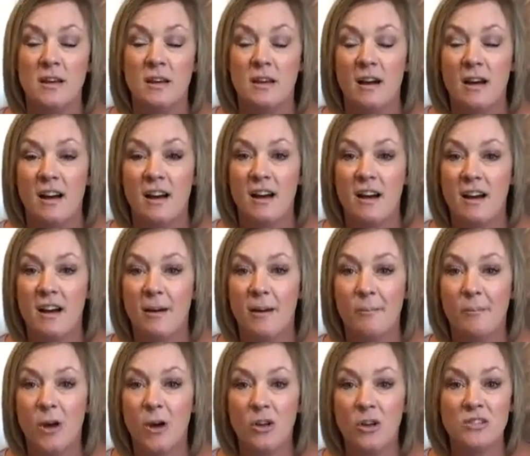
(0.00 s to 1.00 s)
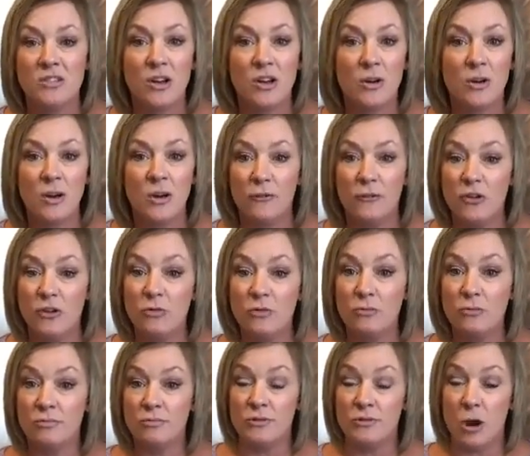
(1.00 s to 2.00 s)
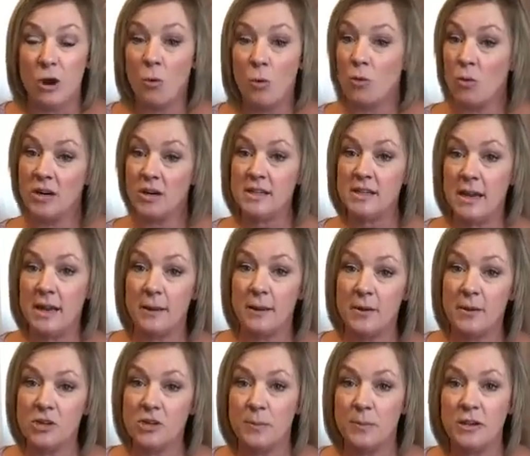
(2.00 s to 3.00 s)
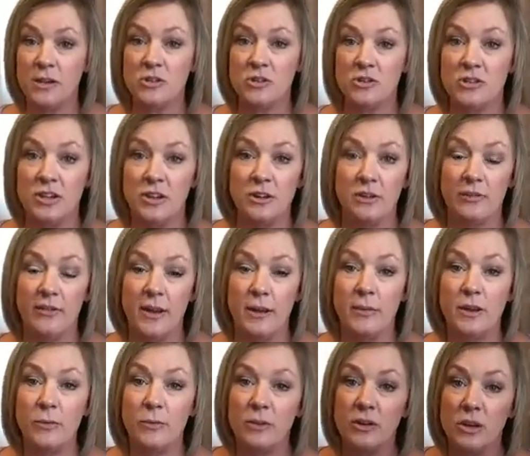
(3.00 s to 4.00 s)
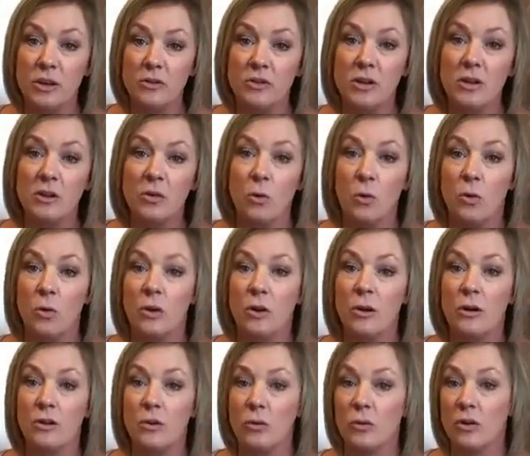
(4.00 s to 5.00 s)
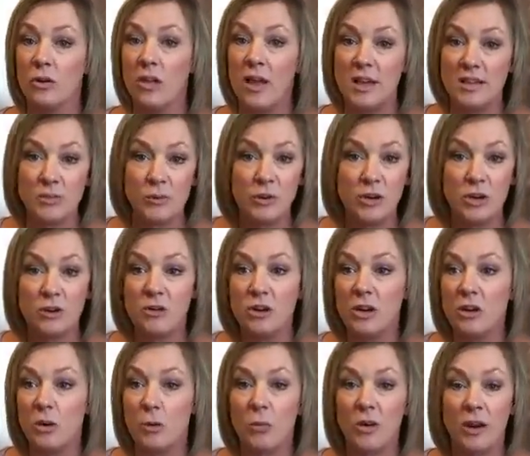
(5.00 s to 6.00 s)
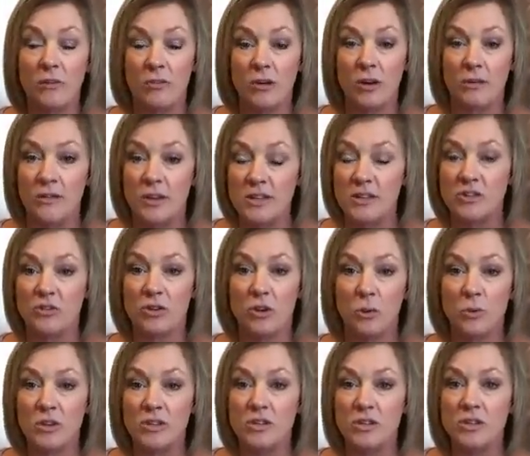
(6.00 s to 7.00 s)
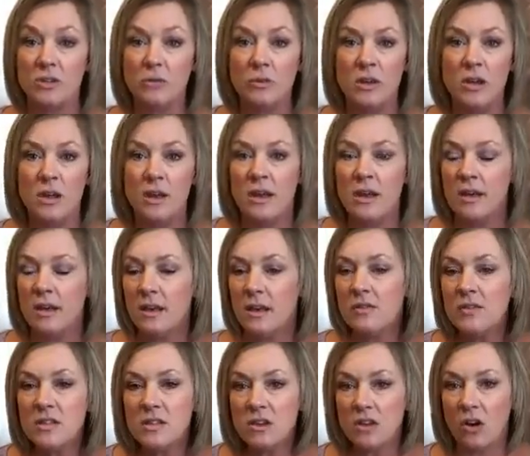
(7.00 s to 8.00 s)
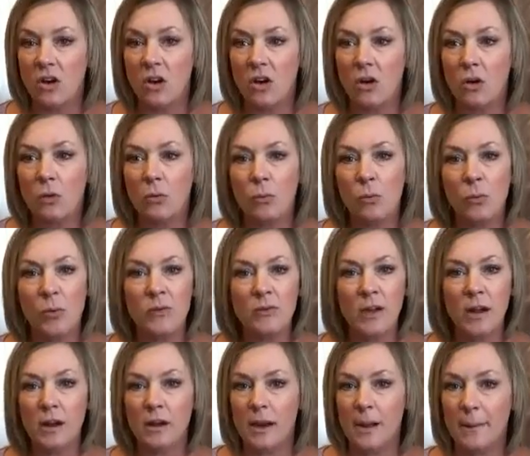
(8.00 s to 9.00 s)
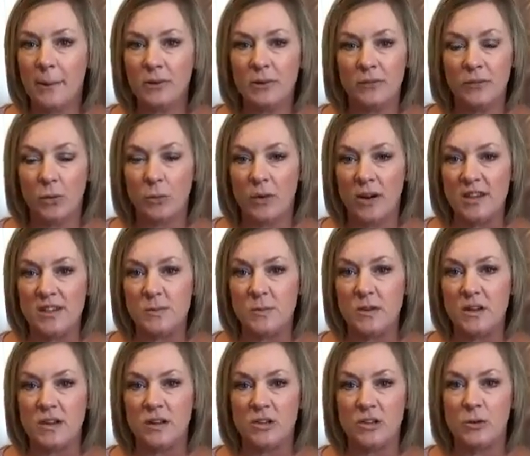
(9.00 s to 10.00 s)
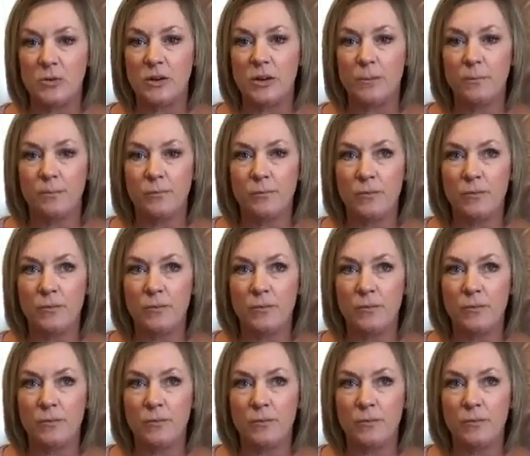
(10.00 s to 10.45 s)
Also, if you don't want to take a bunch of pictures at your family reunion or your class reunion or whatever events you're going to, give us a call. We've got a couple different ways we can do it.